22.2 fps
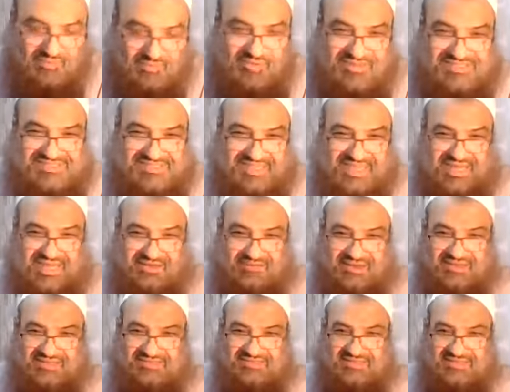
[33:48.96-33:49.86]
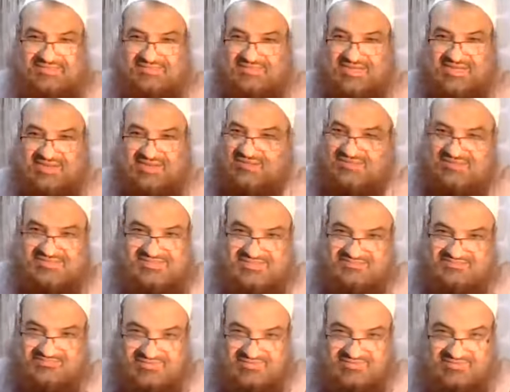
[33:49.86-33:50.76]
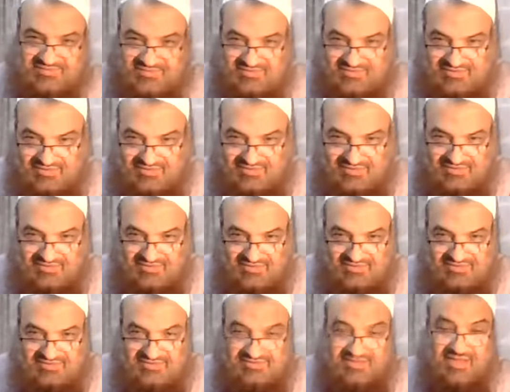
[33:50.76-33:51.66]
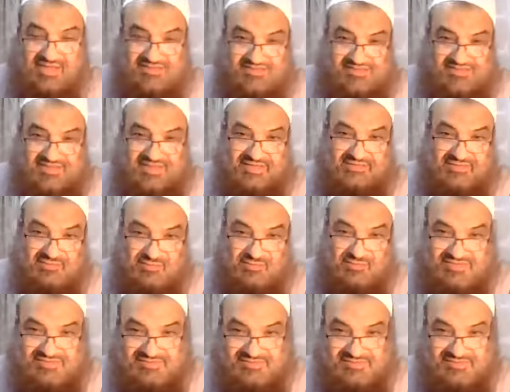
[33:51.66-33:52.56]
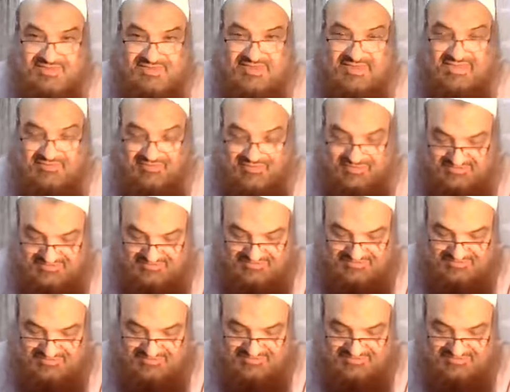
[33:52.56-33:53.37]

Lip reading: Was-salawat. Salawat is different. Sad. Was-salawat.